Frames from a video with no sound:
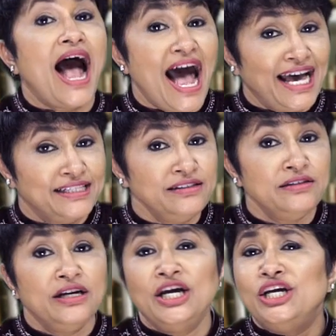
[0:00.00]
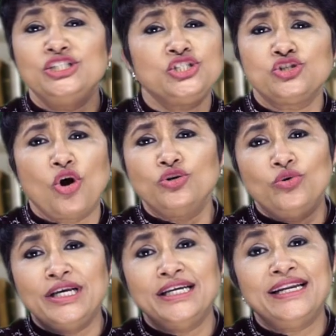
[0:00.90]
And it's not
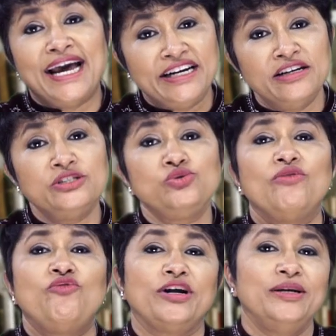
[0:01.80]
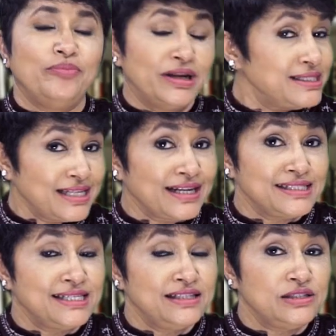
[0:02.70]
only in adults who are 40 plus that I
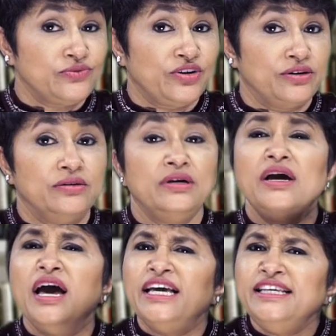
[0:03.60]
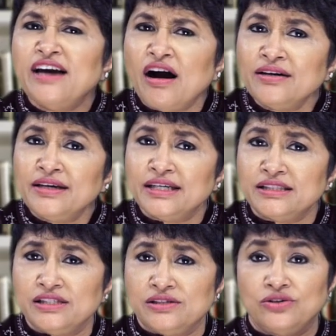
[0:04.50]
see this fear. Young
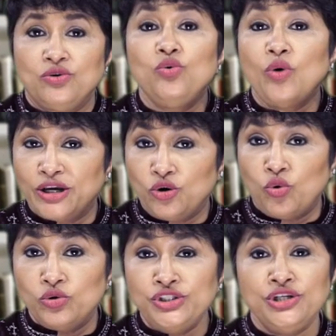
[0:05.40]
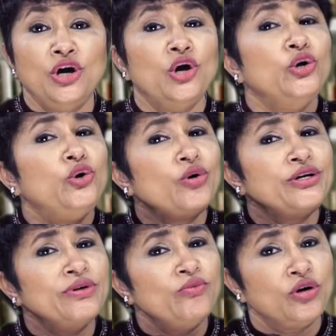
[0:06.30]
kids who I coach don't
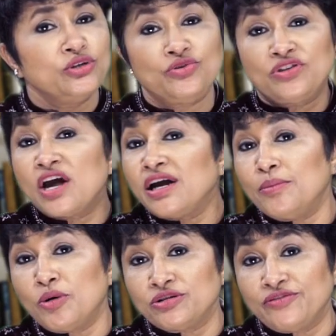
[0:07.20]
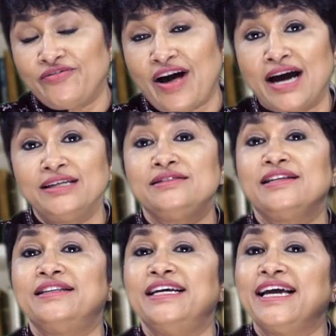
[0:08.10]
even want to think about the fact
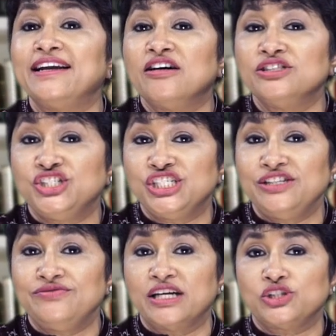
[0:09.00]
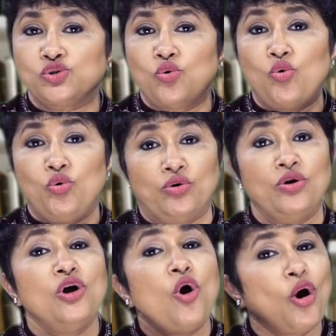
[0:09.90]
that they can achieve that score
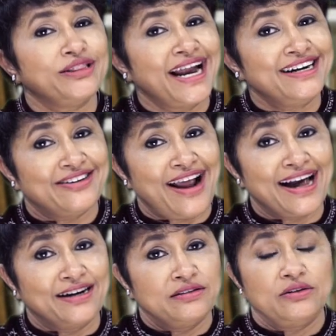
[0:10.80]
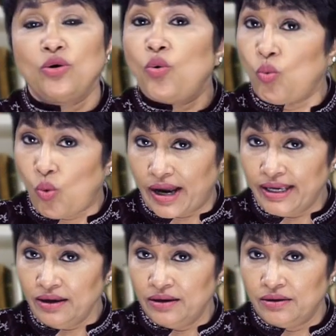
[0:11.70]
or that rank. Why?